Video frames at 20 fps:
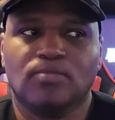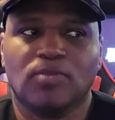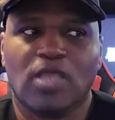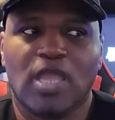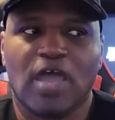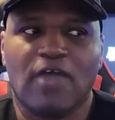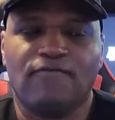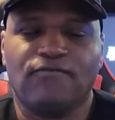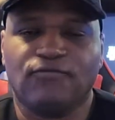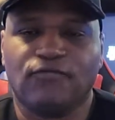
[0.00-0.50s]

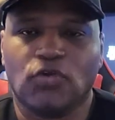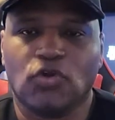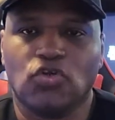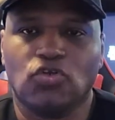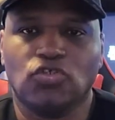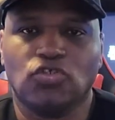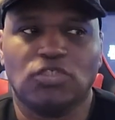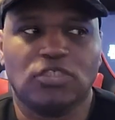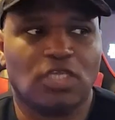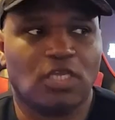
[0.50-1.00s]
at
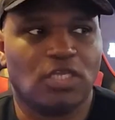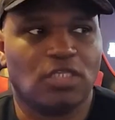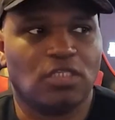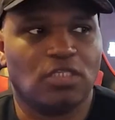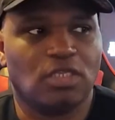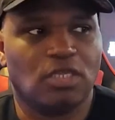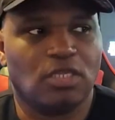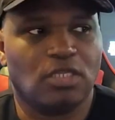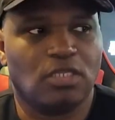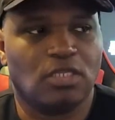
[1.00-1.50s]
first, it,
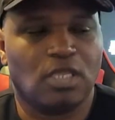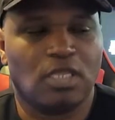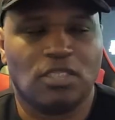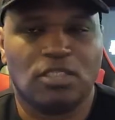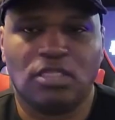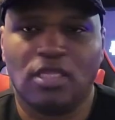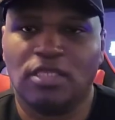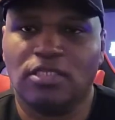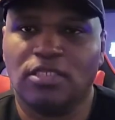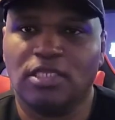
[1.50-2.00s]
it, it,
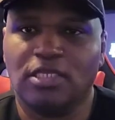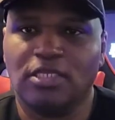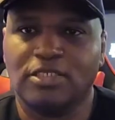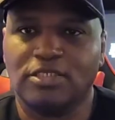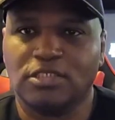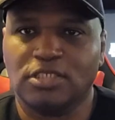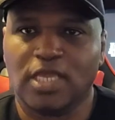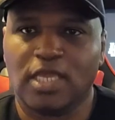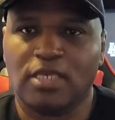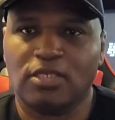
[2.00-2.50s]
it,
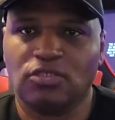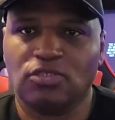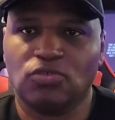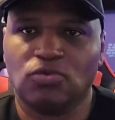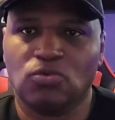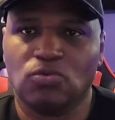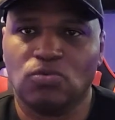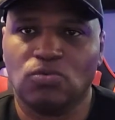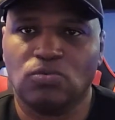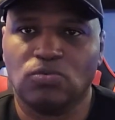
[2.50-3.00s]
didn't take
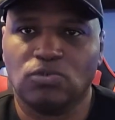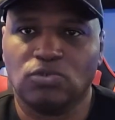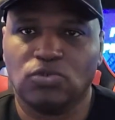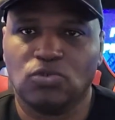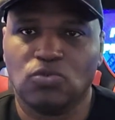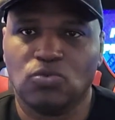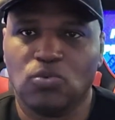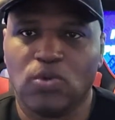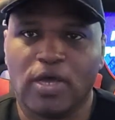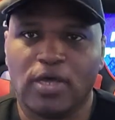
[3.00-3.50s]
too
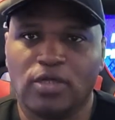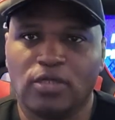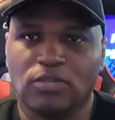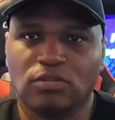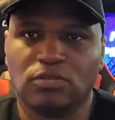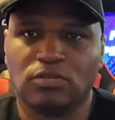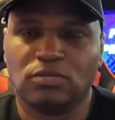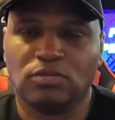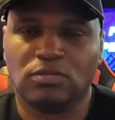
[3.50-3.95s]
too well,